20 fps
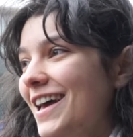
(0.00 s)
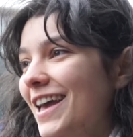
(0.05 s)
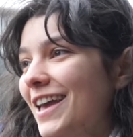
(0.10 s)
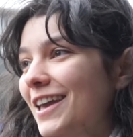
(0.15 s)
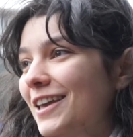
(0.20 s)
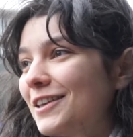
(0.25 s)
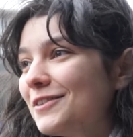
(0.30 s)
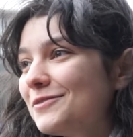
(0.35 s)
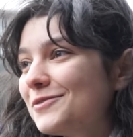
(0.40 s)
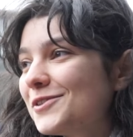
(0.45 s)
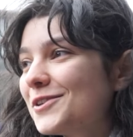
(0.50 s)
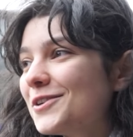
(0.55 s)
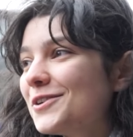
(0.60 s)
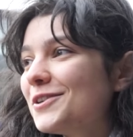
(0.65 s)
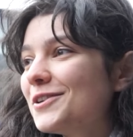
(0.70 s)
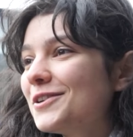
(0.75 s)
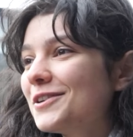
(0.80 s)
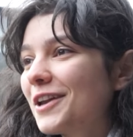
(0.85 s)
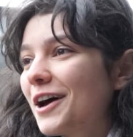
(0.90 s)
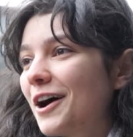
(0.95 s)
It gives you,
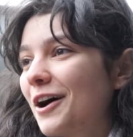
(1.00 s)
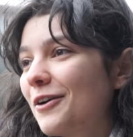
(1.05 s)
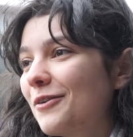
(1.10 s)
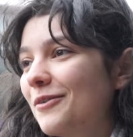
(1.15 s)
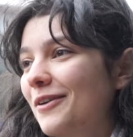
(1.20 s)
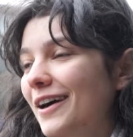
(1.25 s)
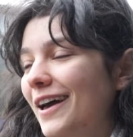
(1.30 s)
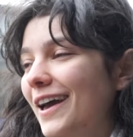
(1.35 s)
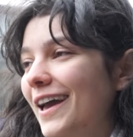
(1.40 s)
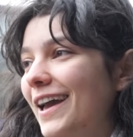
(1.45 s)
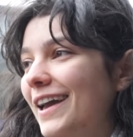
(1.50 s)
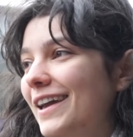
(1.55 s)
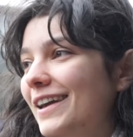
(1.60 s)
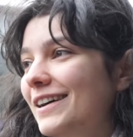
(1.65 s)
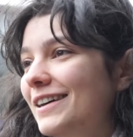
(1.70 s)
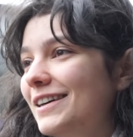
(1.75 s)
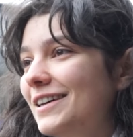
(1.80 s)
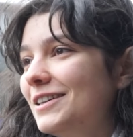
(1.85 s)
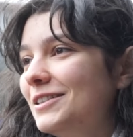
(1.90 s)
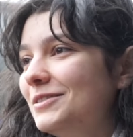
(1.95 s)
you know,
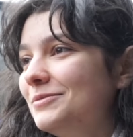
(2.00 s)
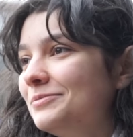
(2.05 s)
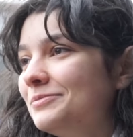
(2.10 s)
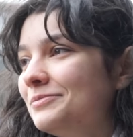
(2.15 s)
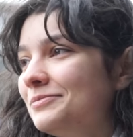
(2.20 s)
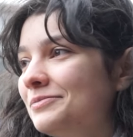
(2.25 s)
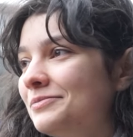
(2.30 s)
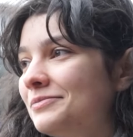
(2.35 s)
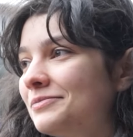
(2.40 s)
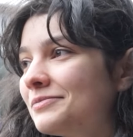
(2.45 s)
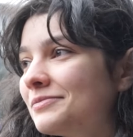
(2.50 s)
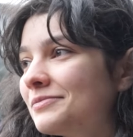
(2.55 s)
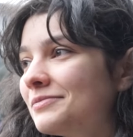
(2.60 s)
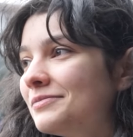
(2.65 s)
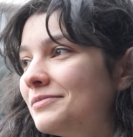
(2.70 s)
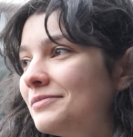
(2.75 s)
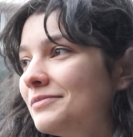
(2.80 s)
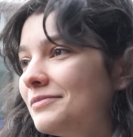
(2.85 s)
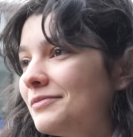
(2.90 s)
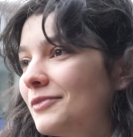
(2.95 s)
a
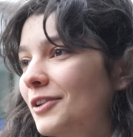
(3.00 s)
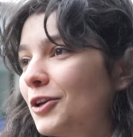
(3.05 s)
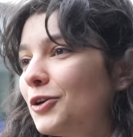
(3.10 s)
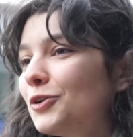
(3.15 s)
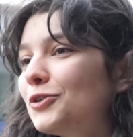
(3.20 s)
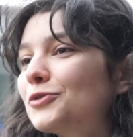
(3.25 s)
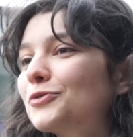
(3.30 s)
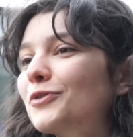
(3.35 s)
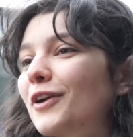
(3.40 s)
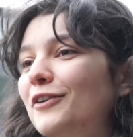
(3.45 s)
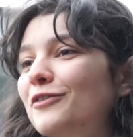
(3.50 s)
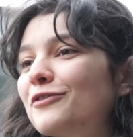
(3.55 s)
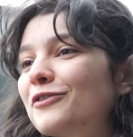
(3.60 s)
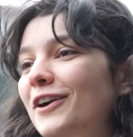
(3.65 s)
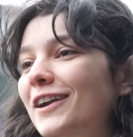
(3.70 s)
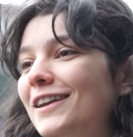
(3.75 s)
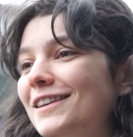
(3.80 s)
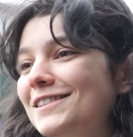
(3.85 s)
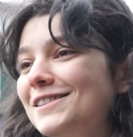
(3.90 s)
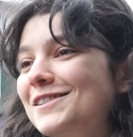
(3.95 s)
good
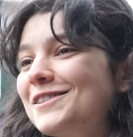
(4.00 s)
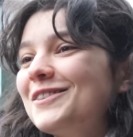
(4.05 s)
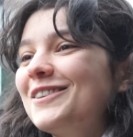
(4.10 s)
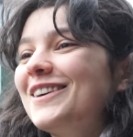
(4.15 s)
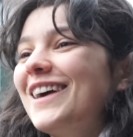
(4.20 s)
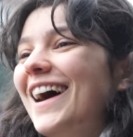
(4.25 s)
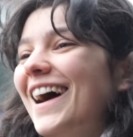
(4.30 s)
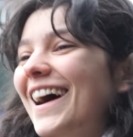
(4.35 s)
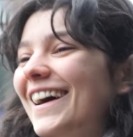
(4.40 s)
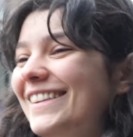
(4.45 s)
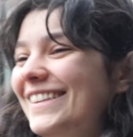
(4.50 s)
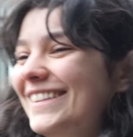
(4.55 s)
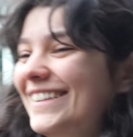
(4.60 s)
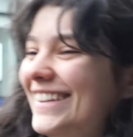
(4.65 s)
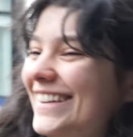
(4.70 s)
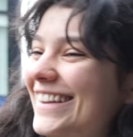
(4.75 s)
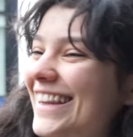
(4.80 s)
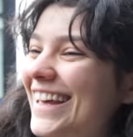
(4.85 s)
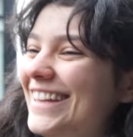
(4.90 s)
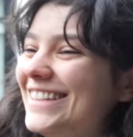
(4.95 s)
reference to God,
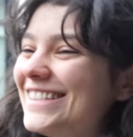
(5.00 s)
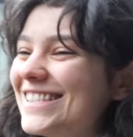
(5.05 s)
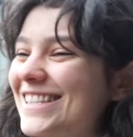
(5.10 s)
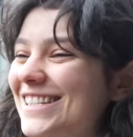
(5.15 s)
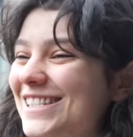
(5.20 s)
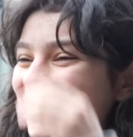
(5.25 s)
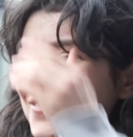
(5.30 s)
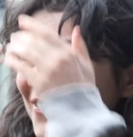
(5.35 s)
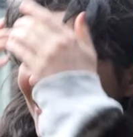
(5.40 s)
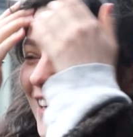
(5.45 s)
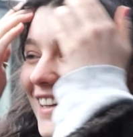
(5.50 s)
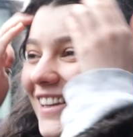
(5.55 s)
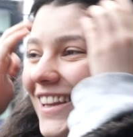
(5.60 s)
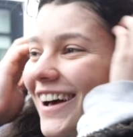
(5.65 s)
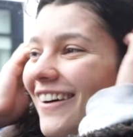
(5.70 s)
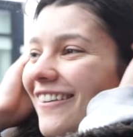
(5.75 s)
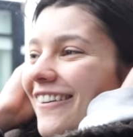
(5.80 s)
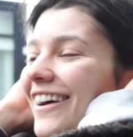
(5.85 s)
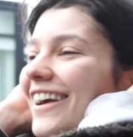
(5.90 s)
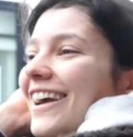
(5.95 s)
let's just put it
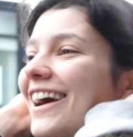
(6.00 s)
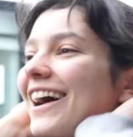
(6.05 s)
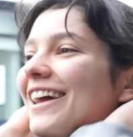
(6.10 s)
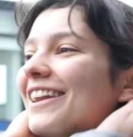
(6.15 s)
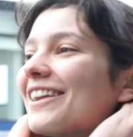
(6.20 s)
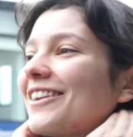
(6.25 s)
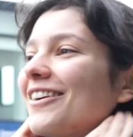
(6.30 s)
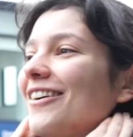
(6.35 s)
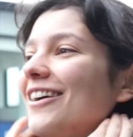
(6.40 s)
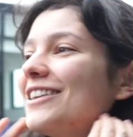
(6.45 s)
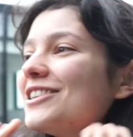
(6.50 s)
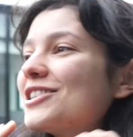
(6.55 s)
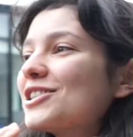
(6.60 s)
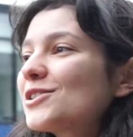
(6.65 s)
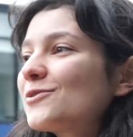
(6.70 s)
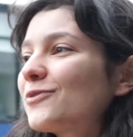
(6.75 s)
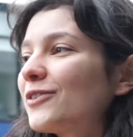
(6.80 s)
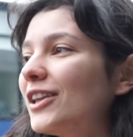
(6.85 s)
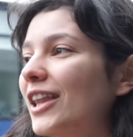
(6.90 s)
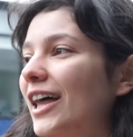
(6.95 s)
that way. I don't know, I
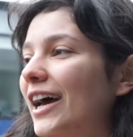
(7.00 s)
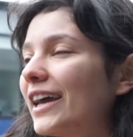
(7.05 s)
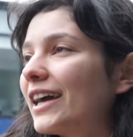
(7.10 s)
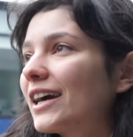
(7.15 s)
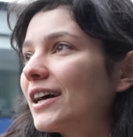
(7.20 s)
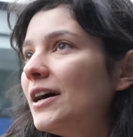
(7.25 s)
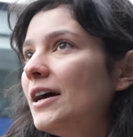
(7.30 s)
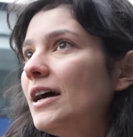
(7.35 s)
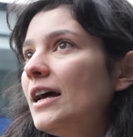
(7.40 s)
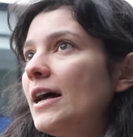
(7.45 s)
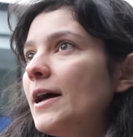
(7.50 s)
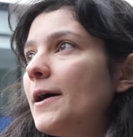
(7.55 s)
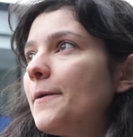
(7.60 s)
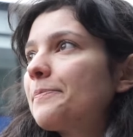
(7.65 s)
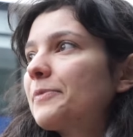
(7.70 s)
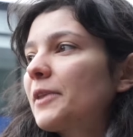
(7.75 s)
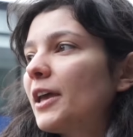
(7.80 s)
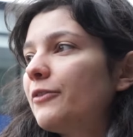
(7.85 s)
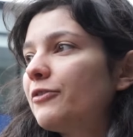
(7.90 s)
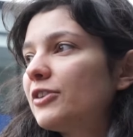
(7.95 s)
just feel like
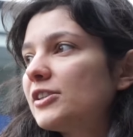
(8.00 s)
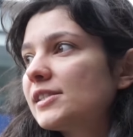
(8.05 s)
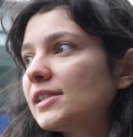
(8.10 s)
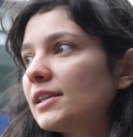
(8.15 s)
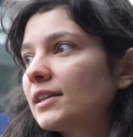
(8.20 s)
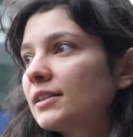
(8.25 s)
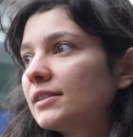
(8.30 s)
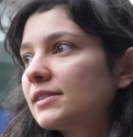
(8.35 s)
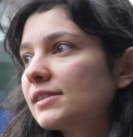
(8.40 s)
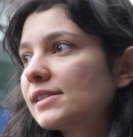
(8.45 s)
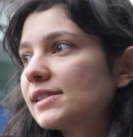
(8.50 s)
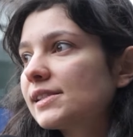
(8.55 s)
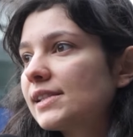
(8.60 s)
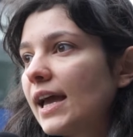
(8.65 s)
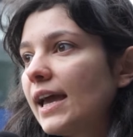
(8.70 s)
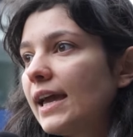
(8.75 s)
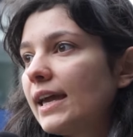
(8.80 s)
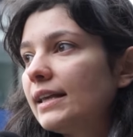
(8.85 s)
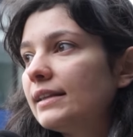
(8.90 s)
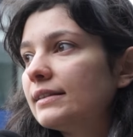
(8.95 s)
every single
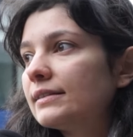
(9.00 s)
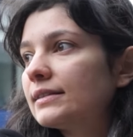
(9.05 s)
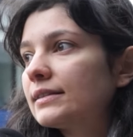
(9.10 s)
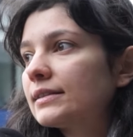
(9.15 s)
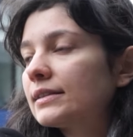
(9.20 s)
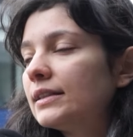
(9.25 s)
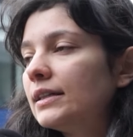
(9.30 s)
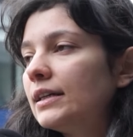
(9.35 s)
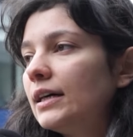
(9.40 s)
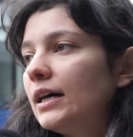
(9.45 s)
saint,